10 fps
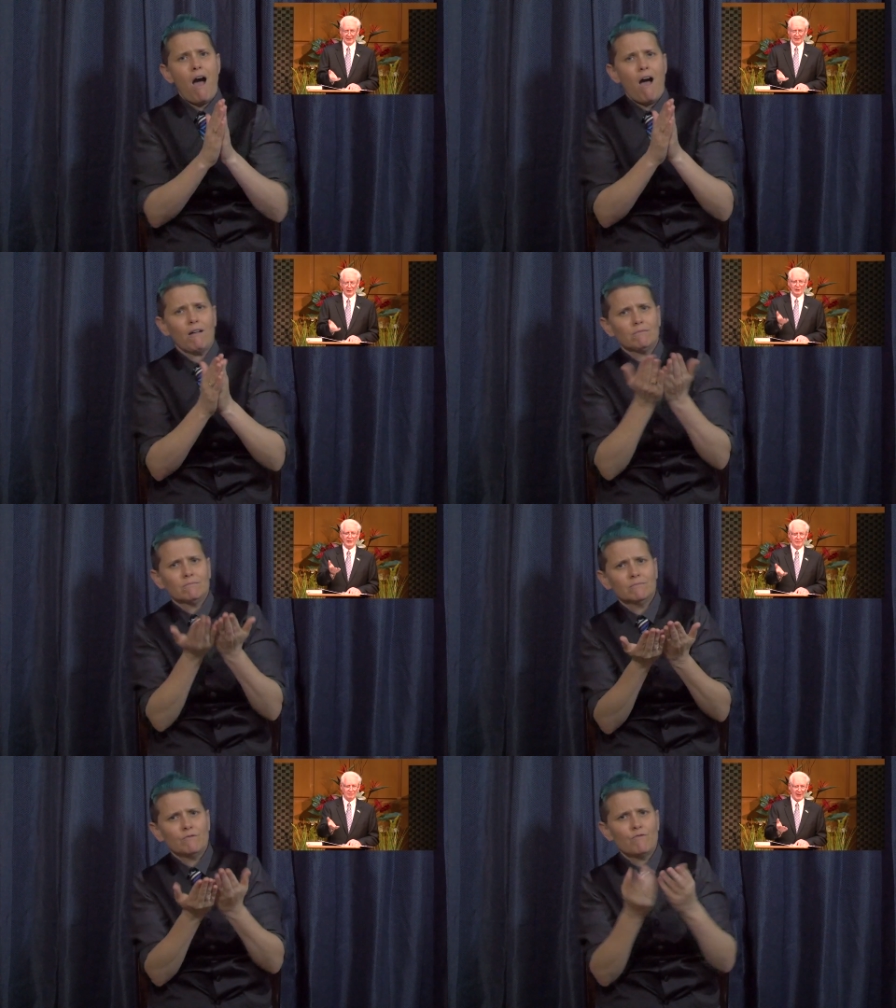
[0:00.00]

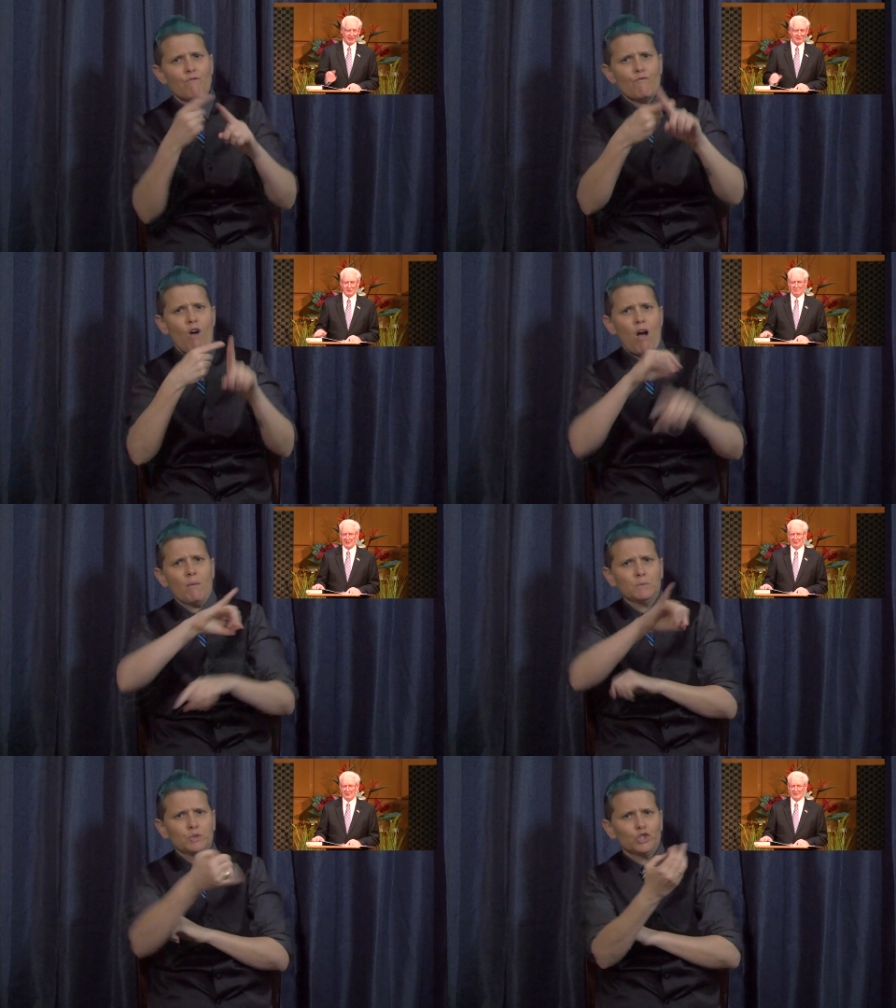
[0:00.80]
looking past
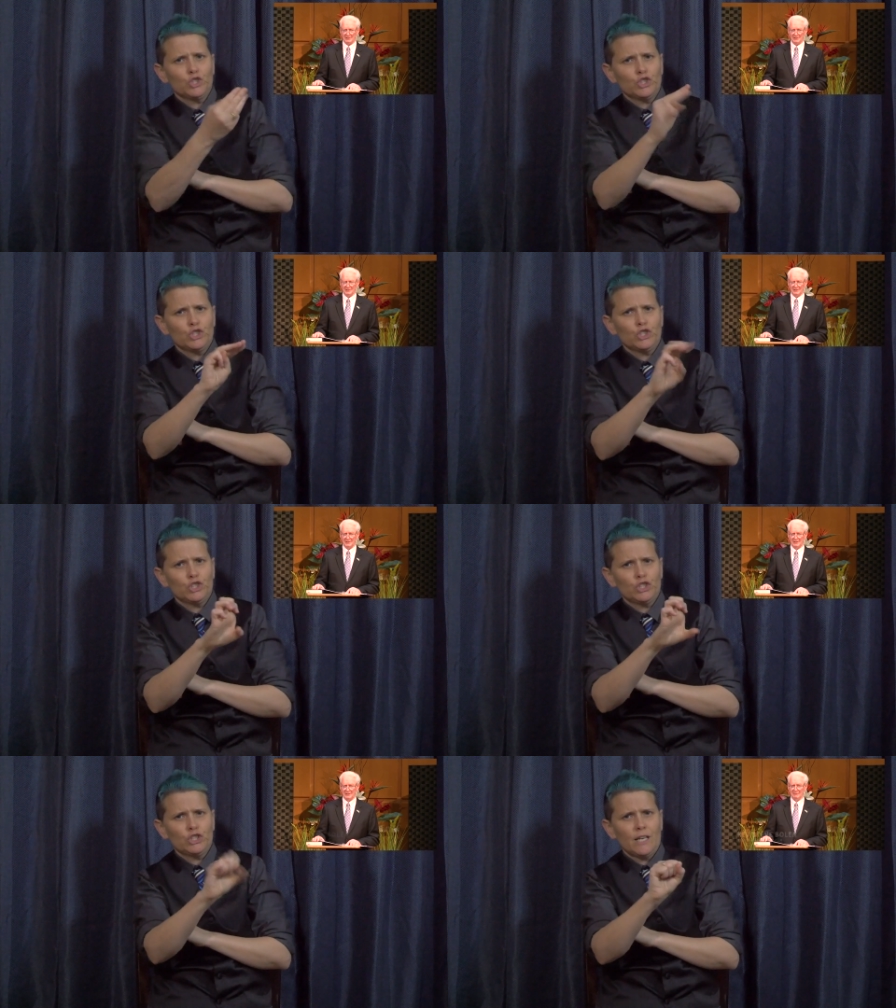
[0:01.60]
appearances,
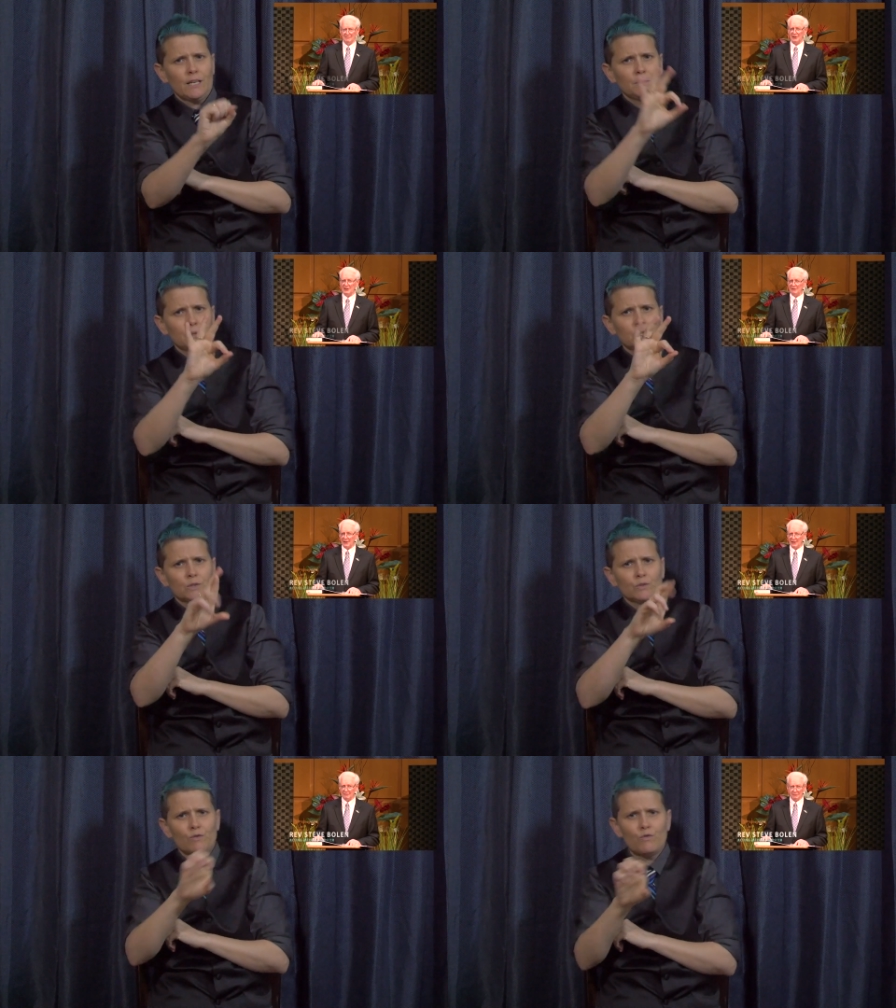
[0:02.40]

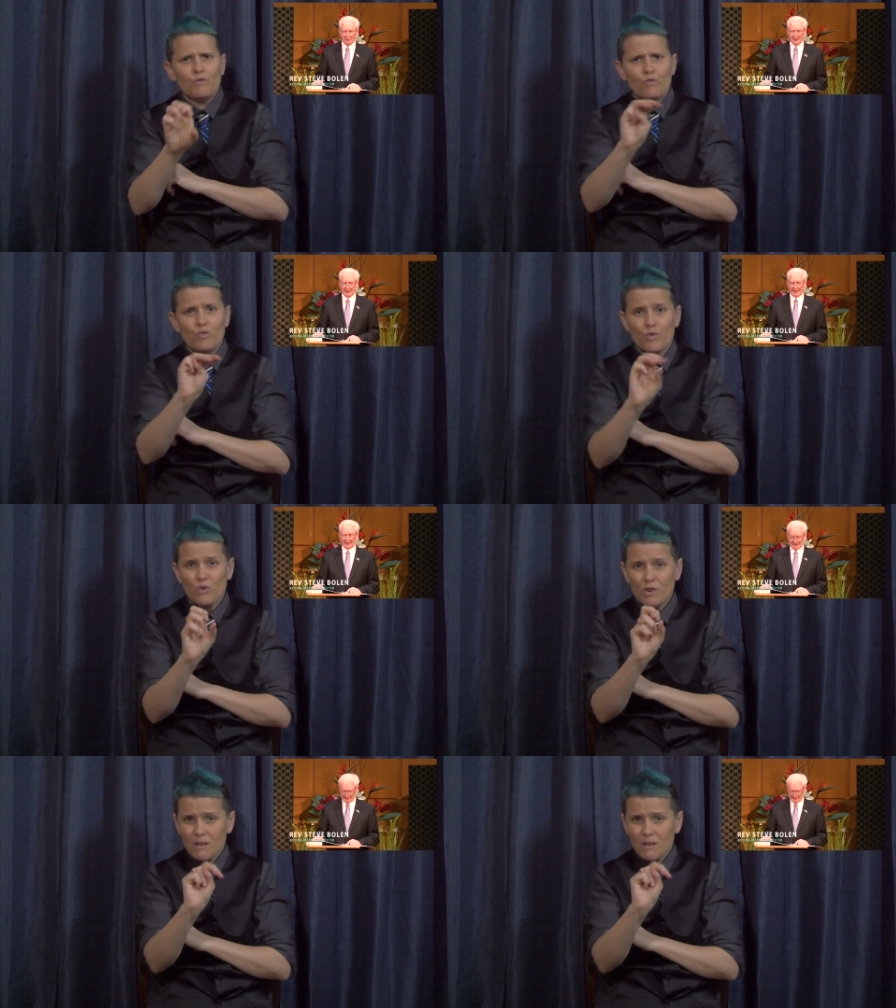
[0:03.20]
forgiving freely,